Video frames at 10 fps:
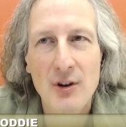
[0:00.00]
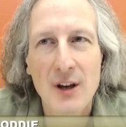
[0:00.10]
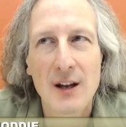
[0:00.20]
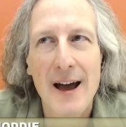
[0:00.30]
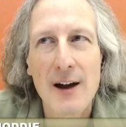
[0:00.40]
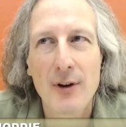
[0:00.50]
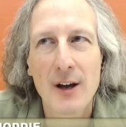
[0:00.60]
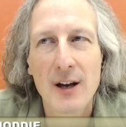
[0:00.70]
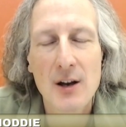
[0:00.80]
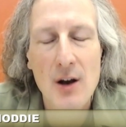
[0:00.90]
on getting that
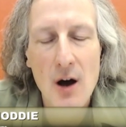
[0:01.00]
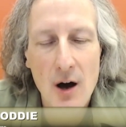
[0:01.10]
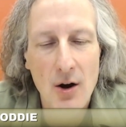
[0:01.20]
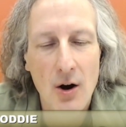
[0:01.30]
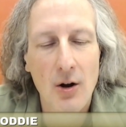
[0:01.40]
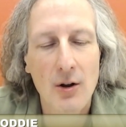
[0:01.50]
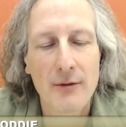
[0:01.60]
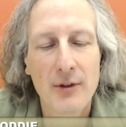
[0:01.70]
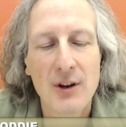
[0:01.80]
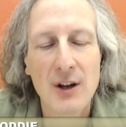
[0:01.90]
right and not all
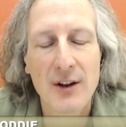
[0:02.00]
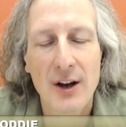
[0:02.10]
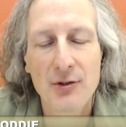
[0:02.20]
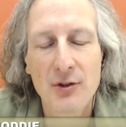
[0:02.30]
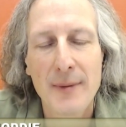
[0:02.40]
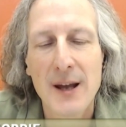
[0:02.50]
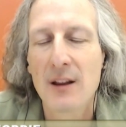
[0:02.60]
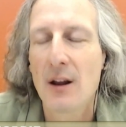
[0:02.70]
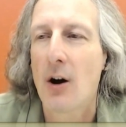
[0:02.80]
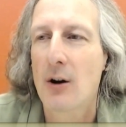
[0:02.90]
of the details of making
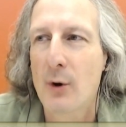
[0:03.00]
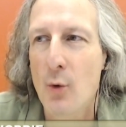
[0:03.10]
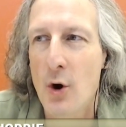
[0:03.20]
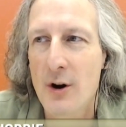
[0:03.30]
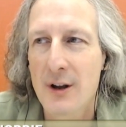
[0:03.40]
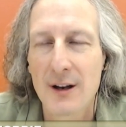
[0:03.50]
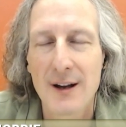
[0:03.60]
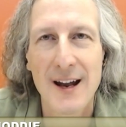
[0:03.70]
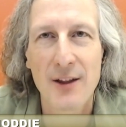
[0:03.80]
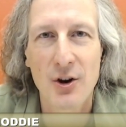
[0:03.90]
the hardware work and
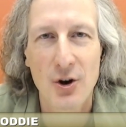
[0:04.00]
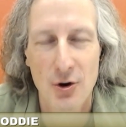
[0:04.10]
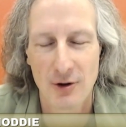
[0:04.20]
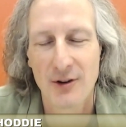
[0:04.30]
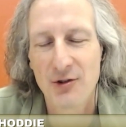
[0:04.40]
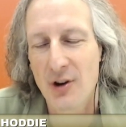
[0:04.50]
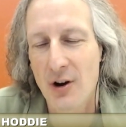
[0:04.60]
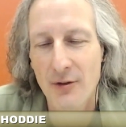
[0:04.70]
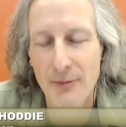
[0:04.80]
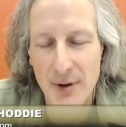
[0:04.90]
getting the kernel
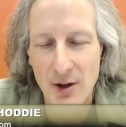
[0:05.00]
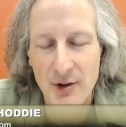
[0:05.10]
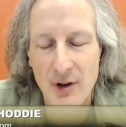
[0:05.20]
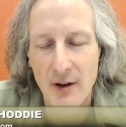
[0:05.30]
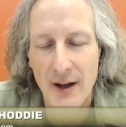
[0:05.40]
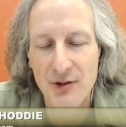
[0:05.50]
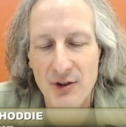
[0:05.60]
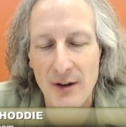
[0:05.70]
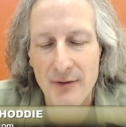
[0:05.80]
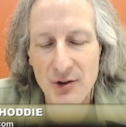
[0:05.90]
installed and built and all that stuff.